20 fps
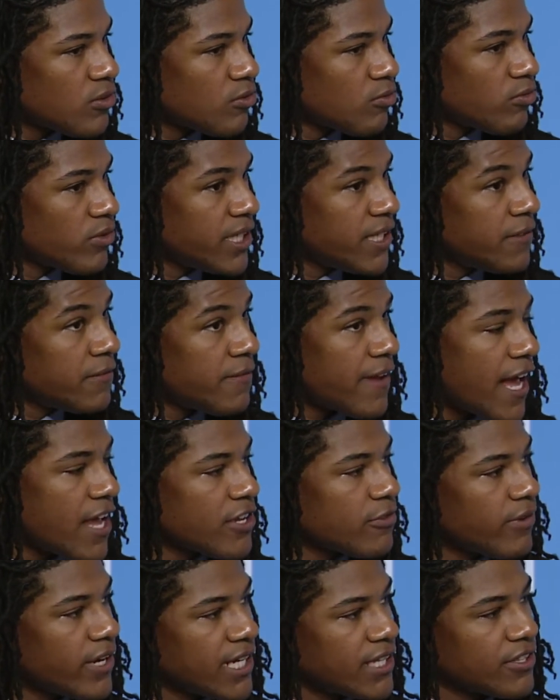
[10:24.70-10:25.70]

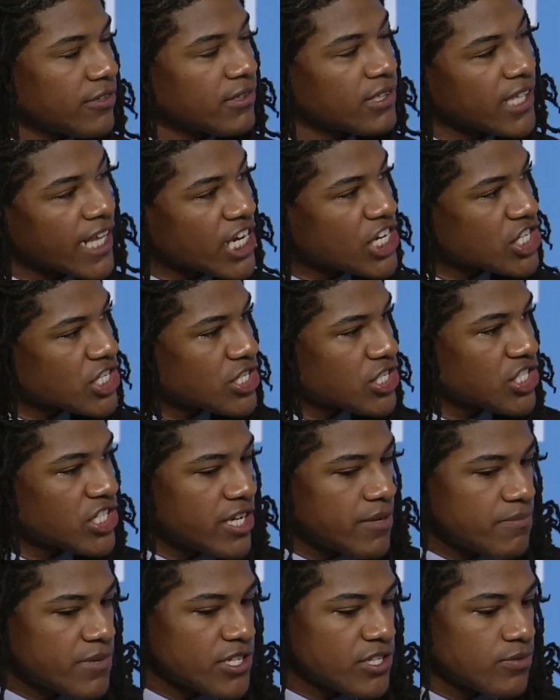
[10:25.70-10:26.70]
reevaluating the
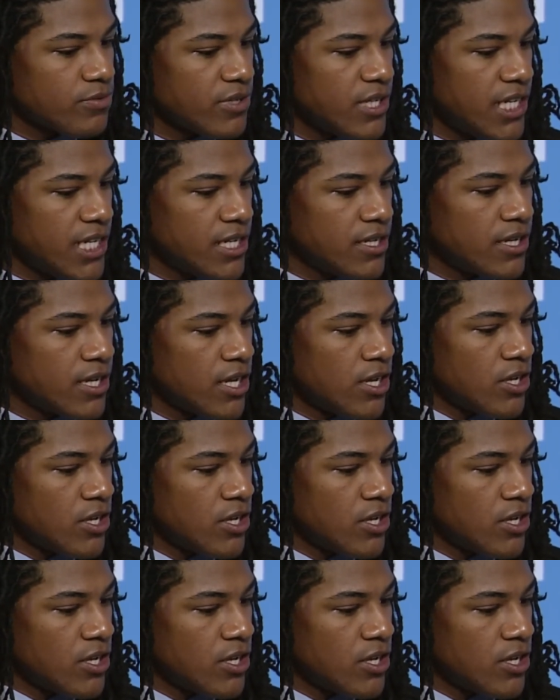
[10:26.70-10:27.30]
relationship between